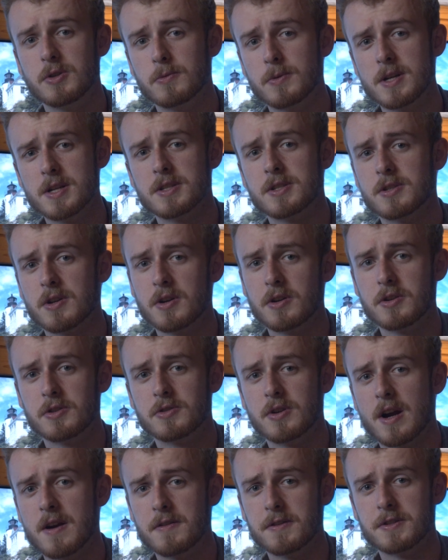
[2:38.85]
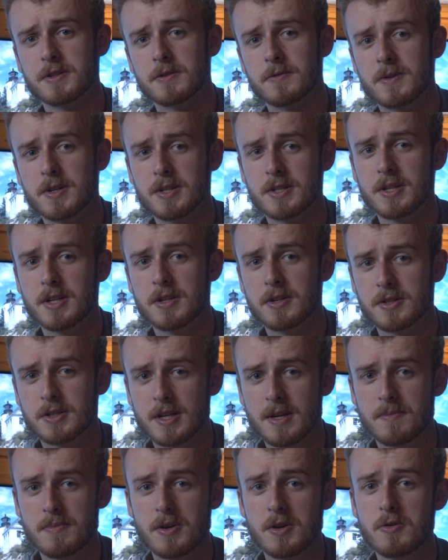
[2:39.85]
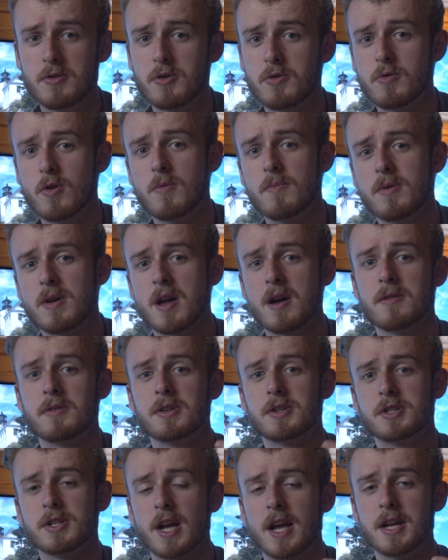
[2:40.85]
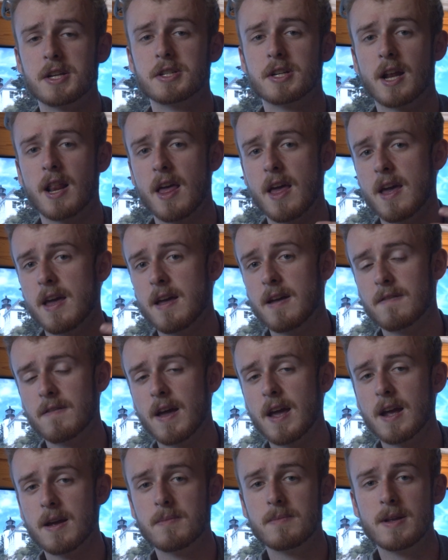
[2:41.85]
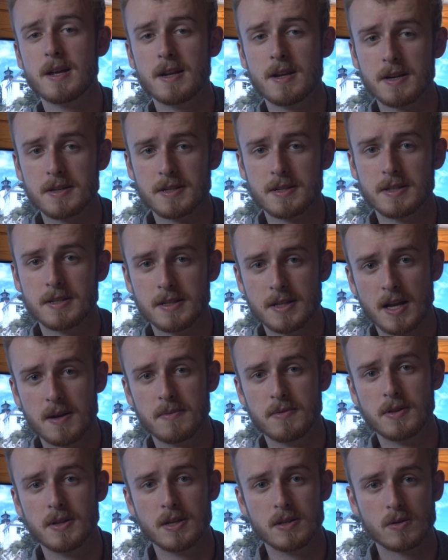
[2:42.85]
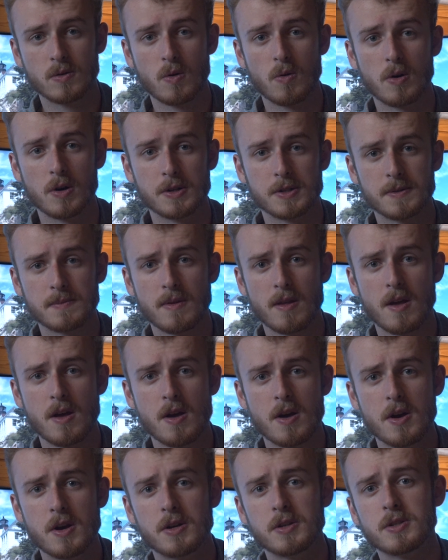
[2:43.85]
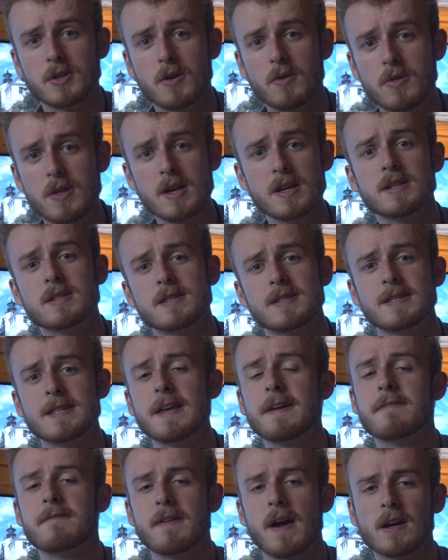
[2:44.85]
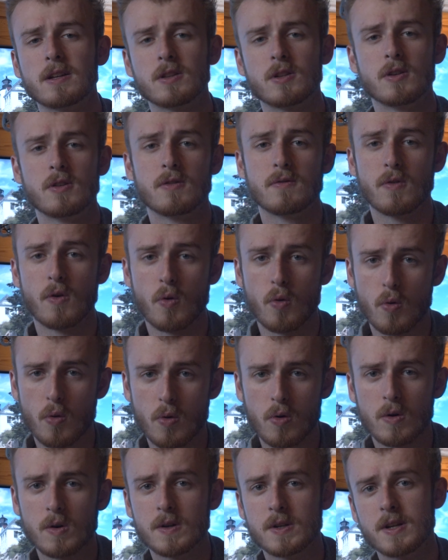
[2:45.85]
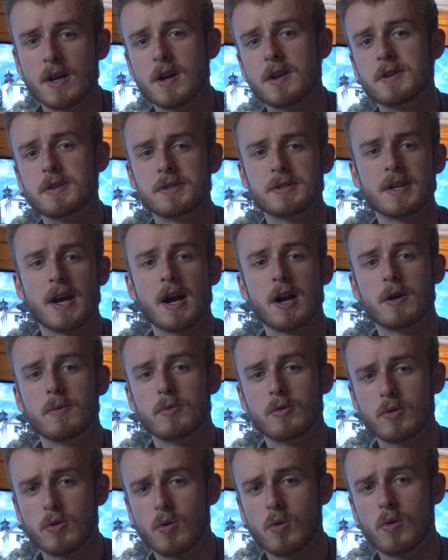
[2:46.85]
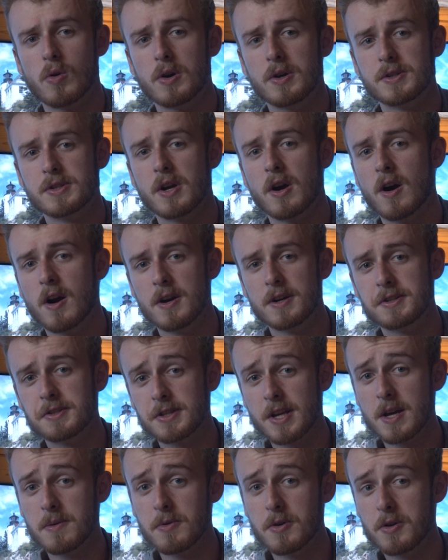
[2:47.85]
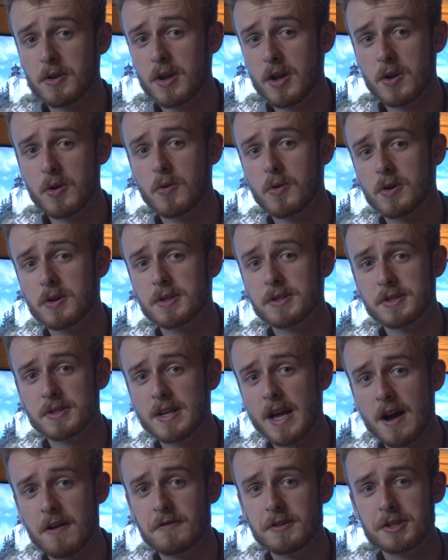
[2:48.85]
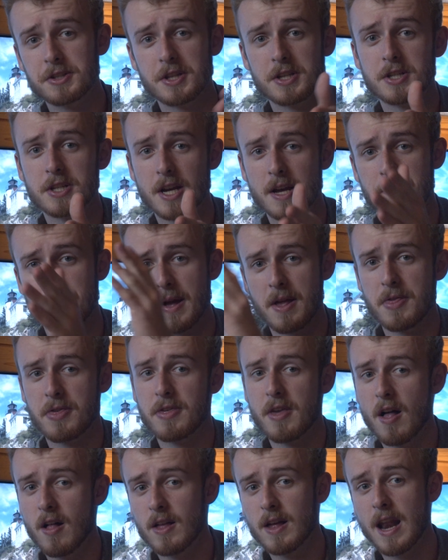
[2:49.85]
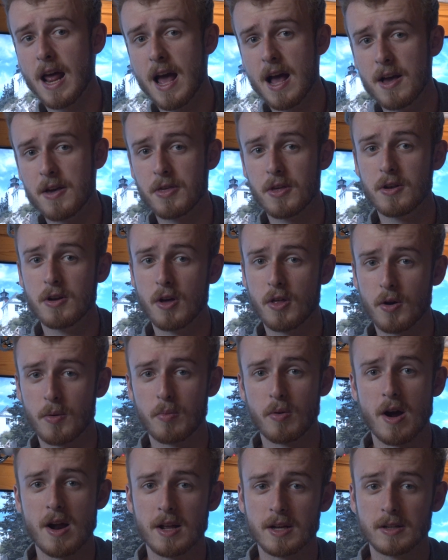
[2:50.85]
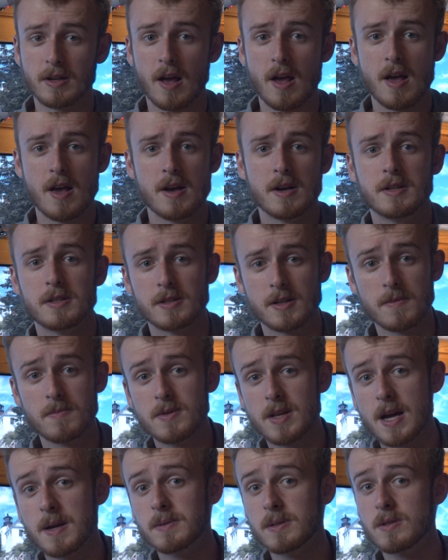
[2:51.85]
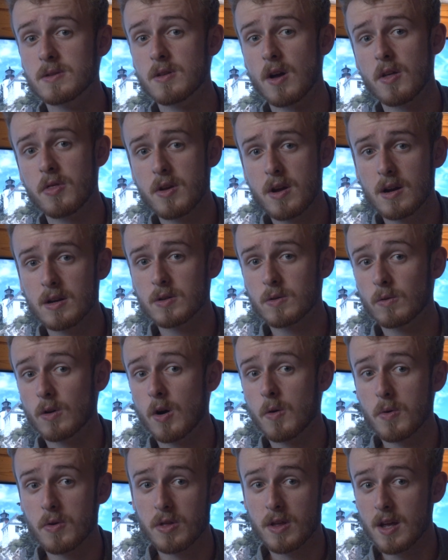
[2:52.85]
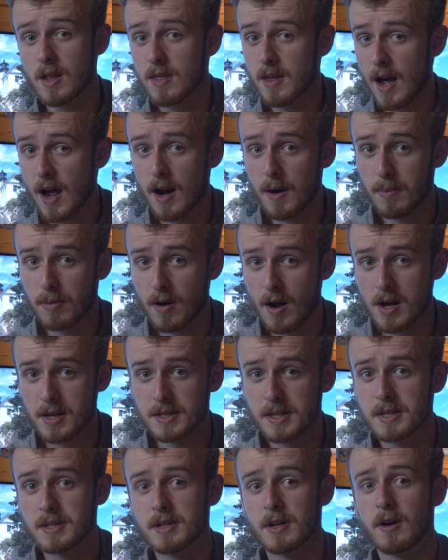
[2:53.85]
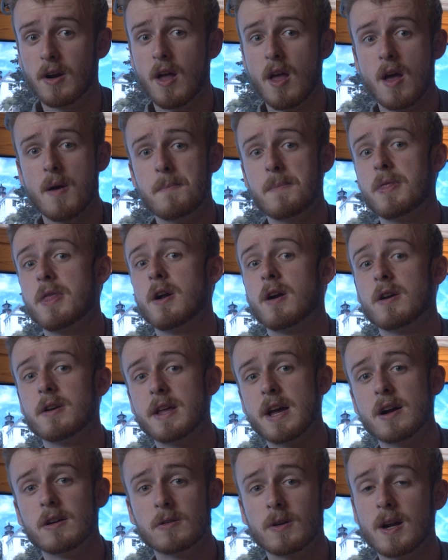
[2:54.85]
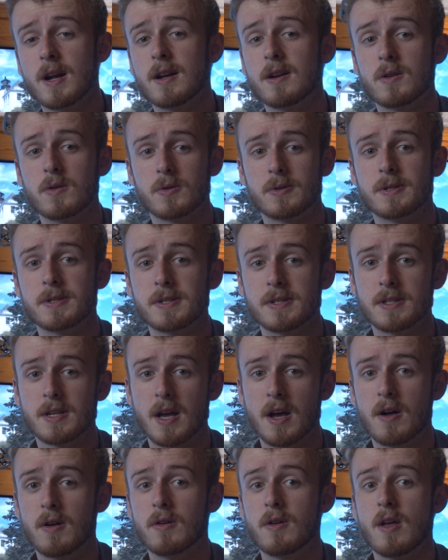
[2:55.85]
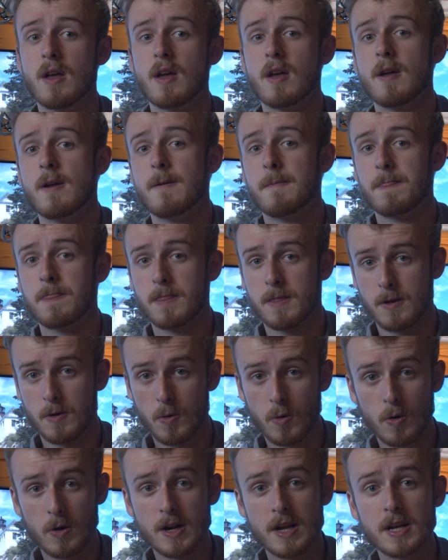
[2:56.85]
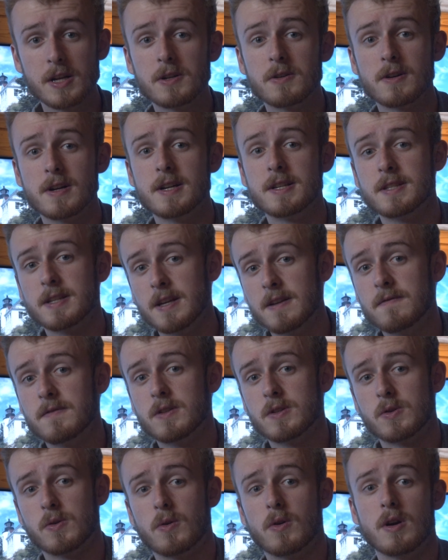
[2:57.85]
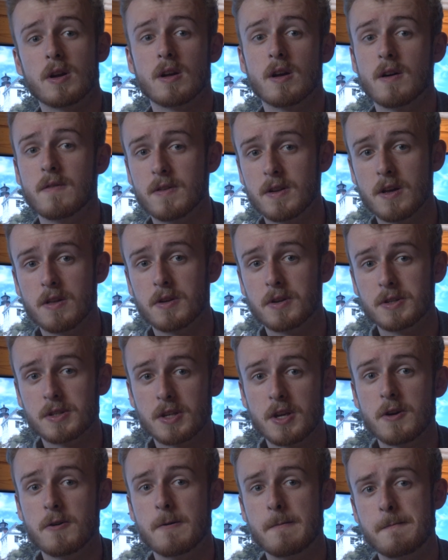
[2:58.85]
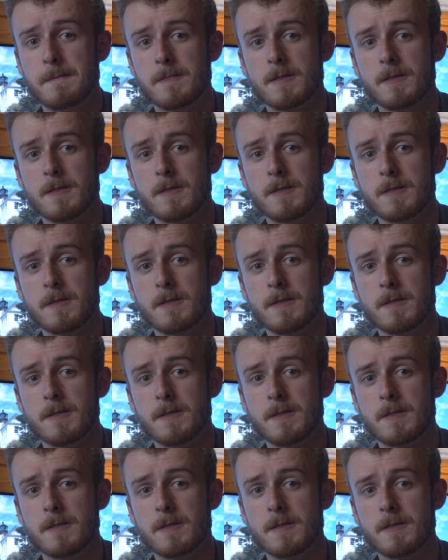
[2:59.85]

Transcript: you reinstall your drivers to reset your C P U, you won't be able to change it if A M D doesn't disable these cores. So these defective or undesirable cores are disabled in order to salvage the chip and sell it as another product. Sometimes nothing is wrong with the entire processor, but they are downgraded in order to sell or increase inventory of another S K U.